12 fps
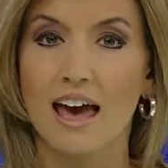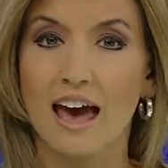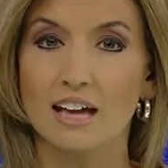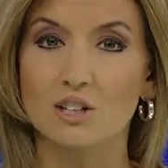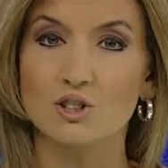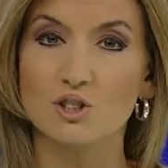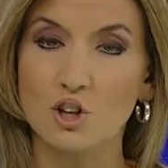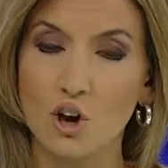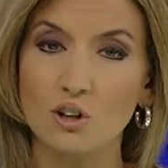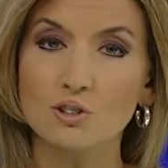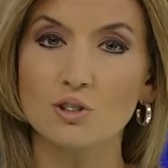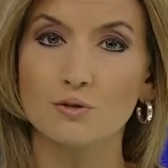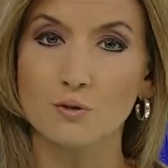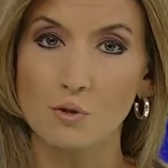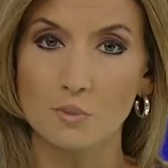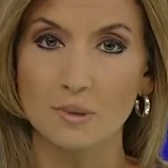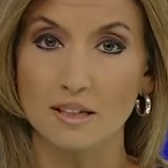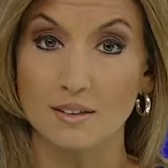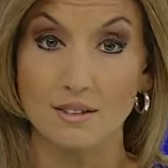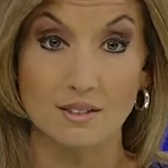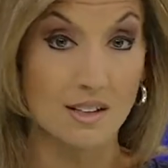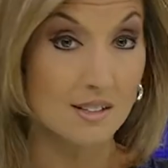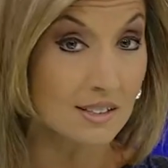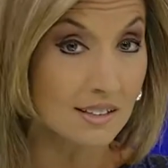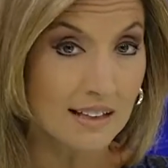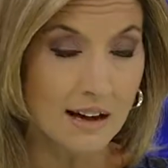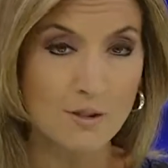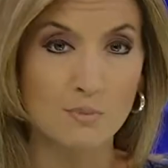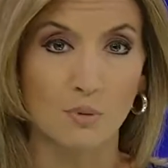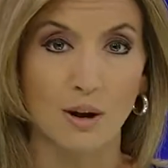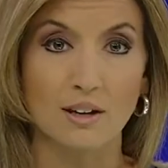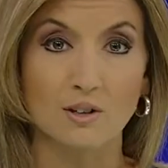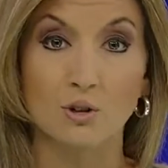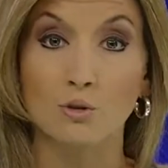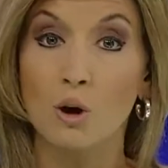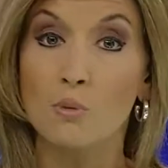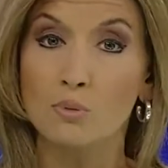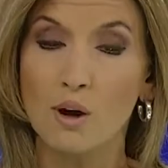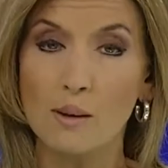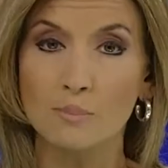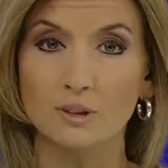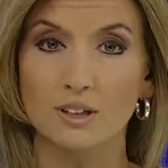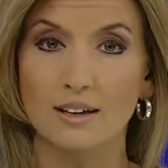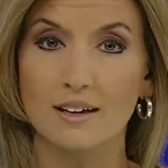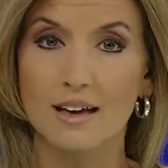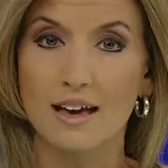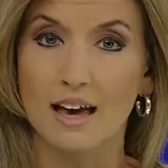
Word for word: at a skull deformity that doesn't allow the brain to grow properly